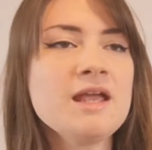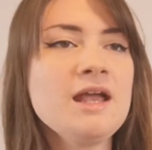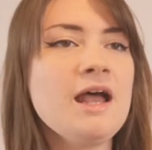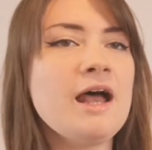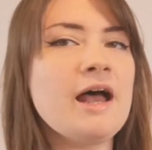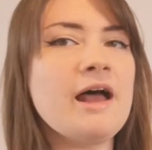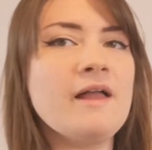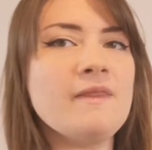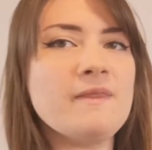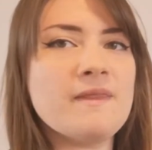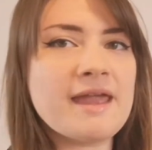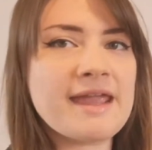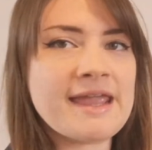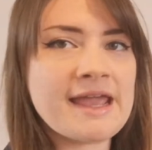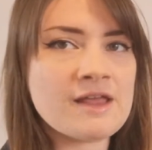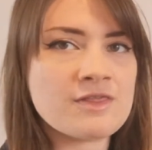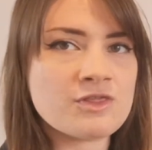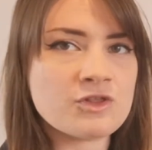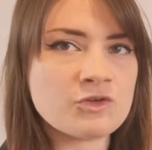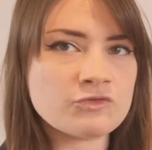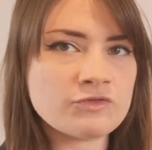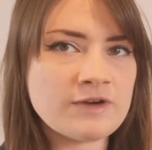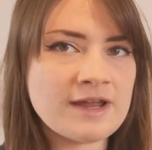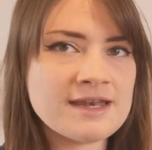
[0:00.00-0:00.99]
And they get
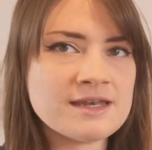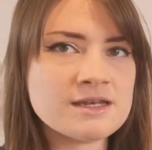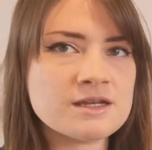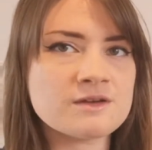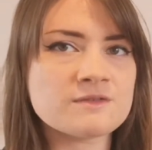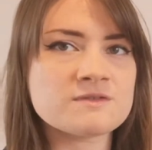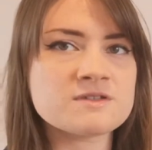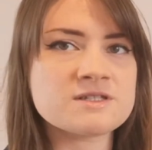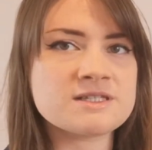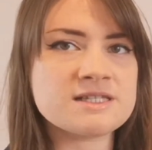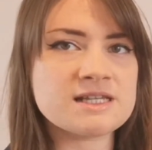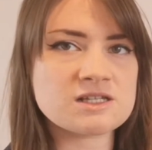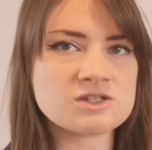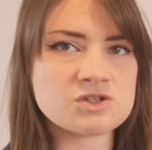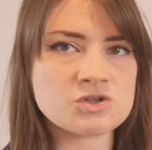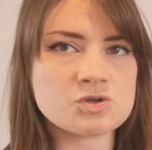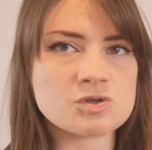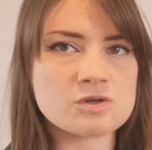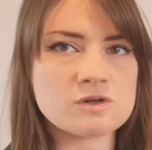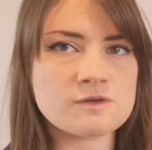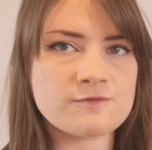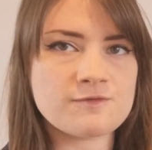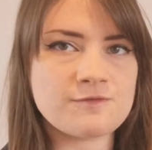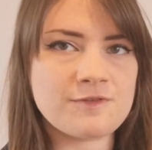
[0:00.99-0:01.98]
the rent of
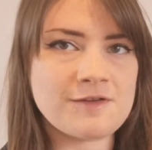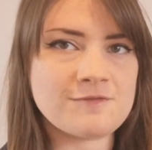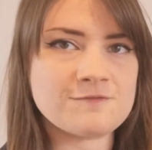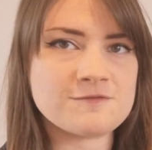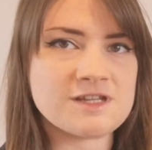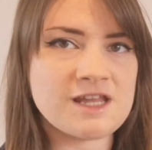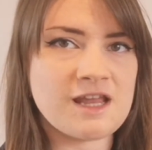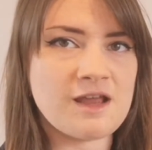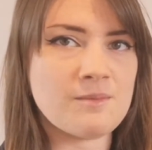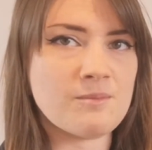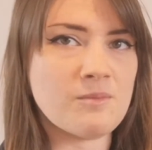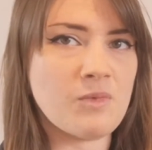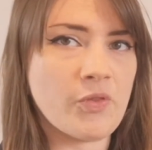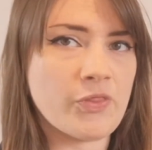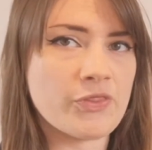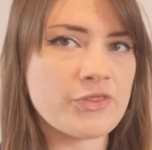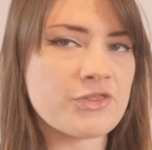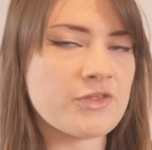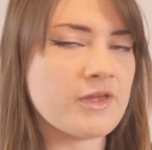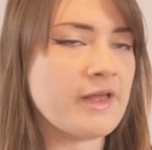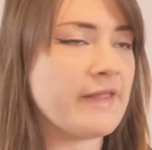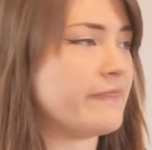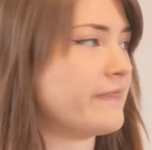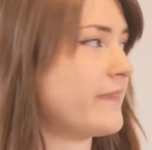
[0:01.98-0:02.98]
$650 a month,
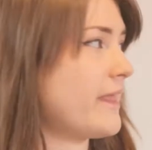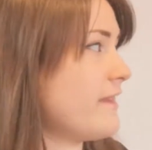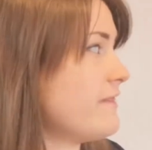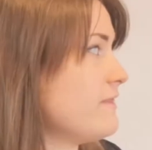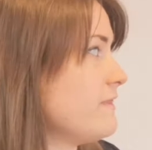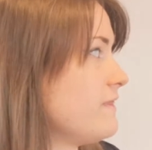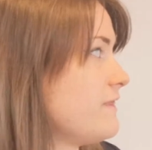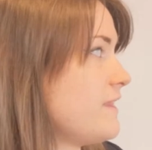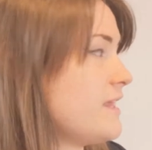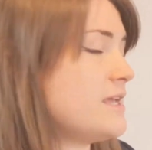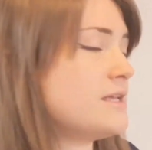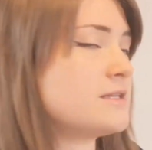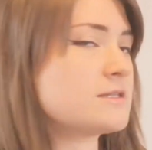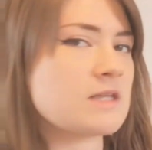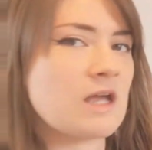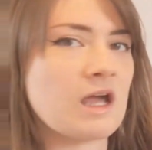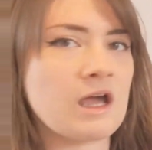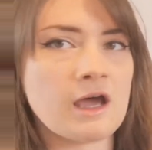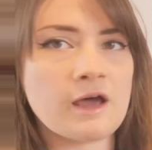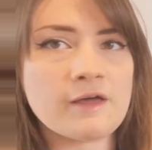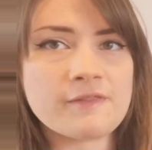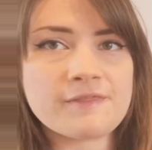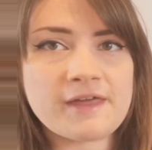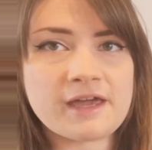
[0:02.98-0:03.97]
and then these
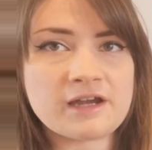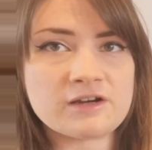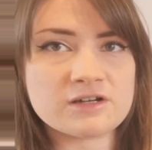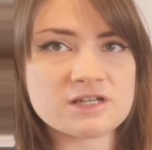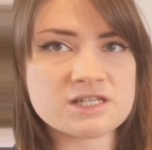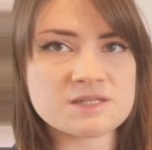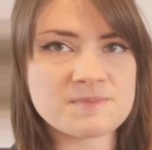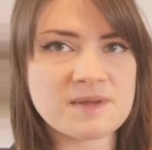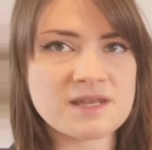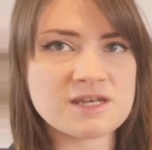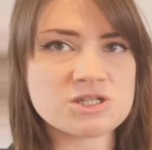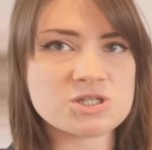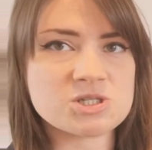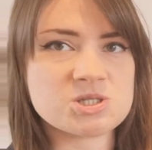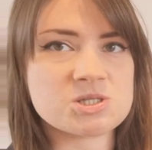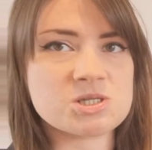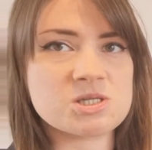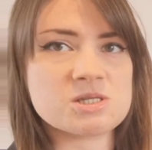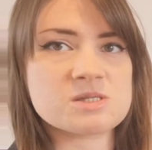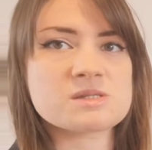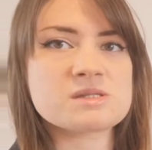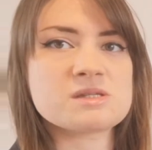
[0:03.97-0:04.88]
are their expenditures.